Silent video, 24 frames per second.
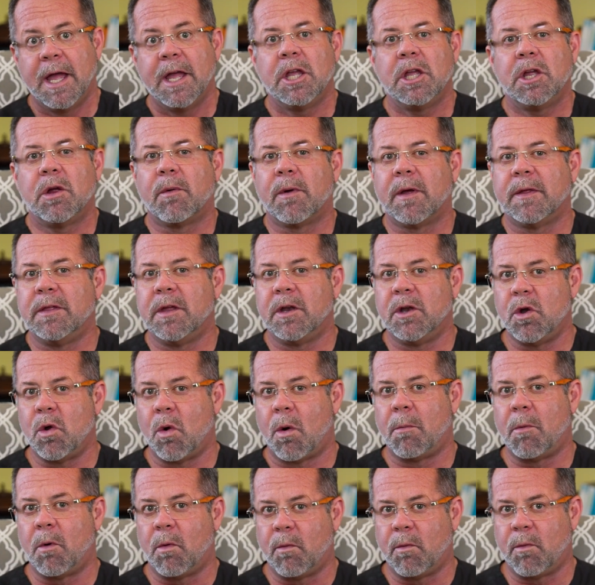You're in the
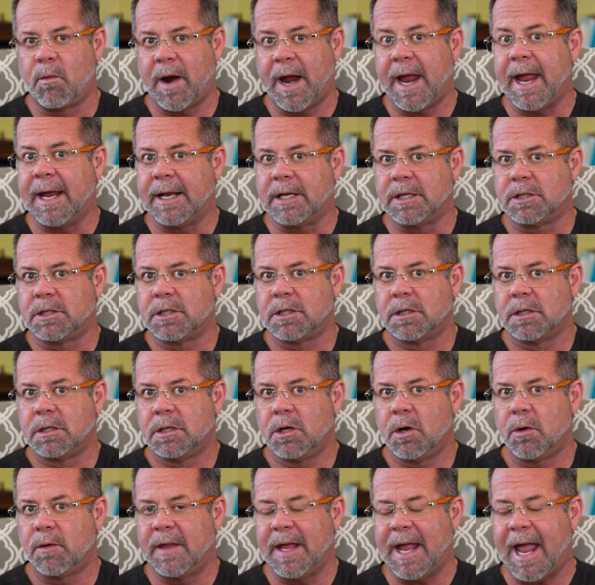normal range.
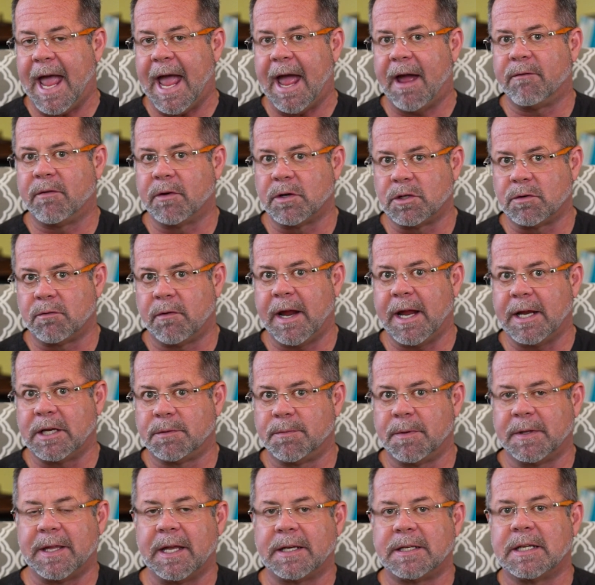You're in the average range,
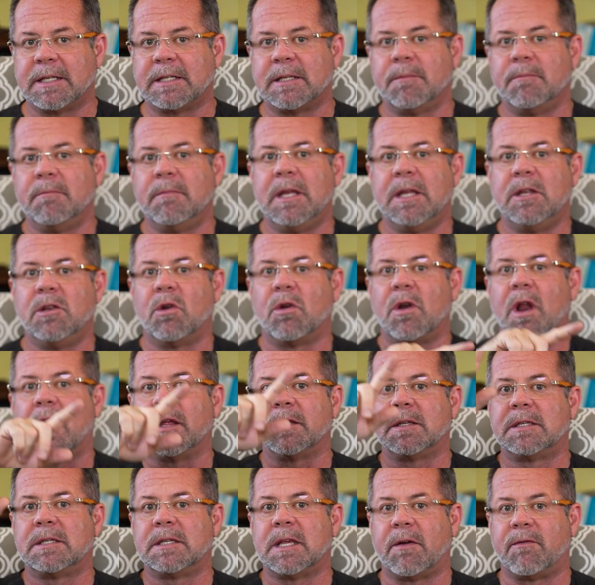but that doesn't mean you're
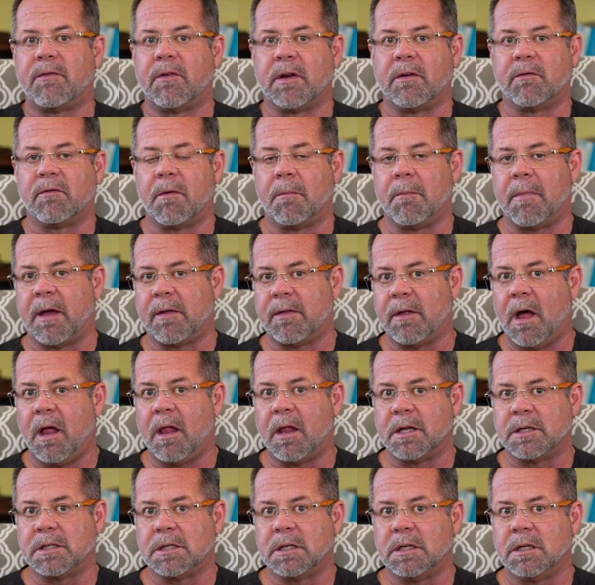not suffering from
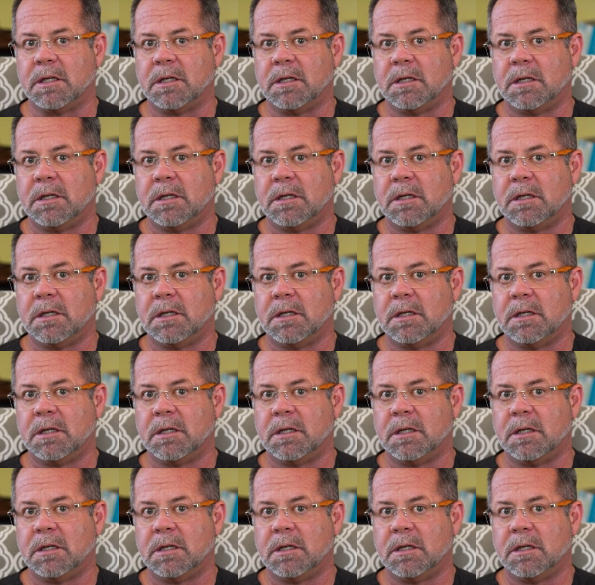pathology.